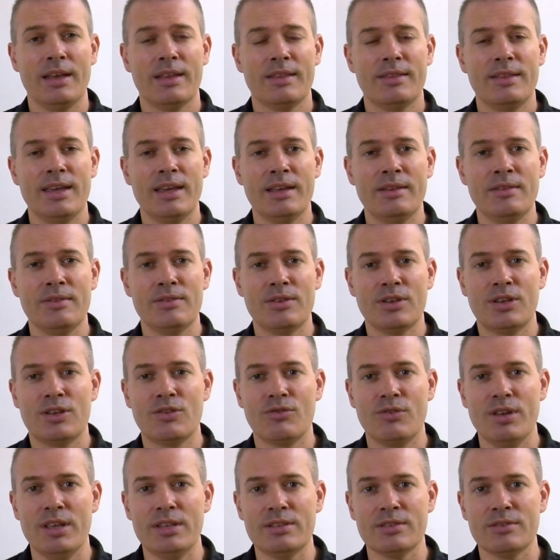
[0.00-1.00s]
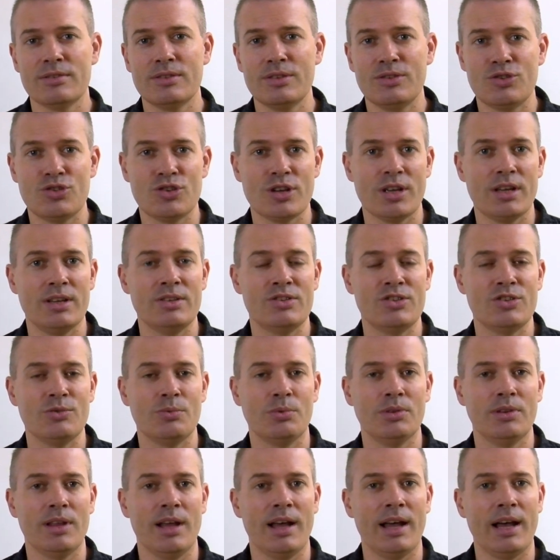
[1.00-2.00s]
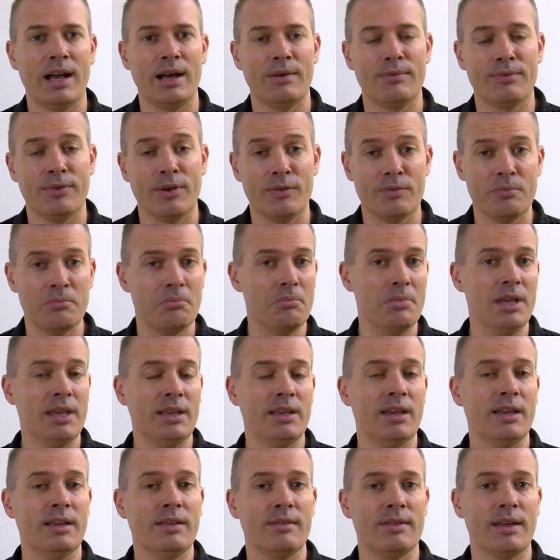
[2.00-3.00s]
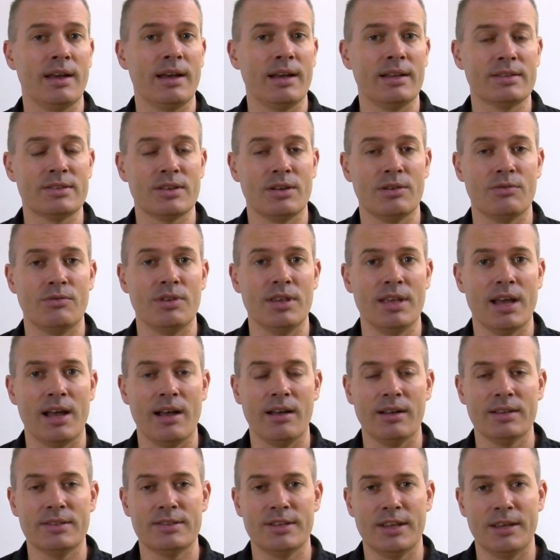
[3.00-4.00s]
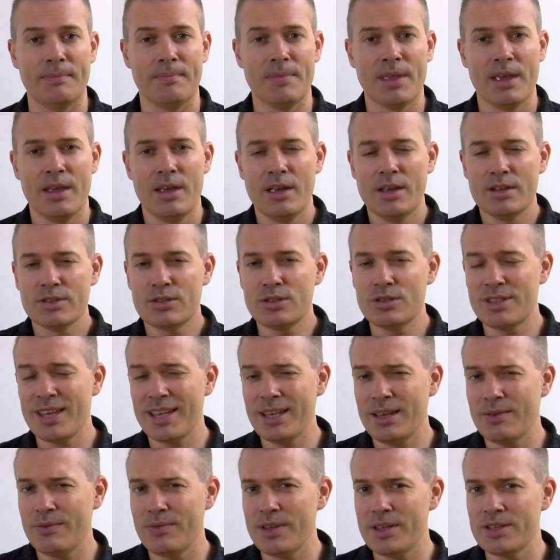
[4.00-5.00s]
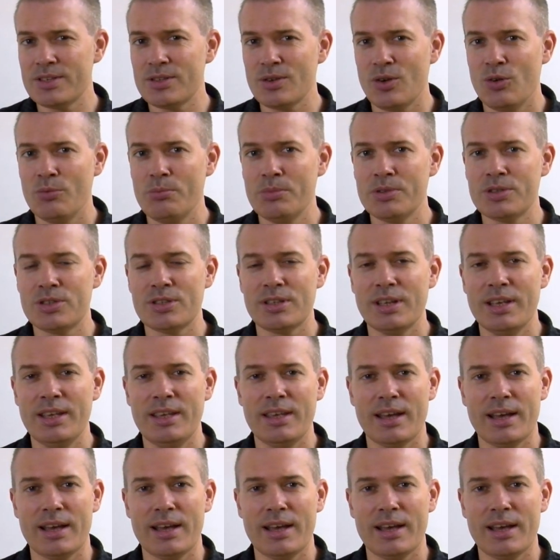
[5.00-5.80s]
then the greater the chance you will have of making that a reality. So think of this almost like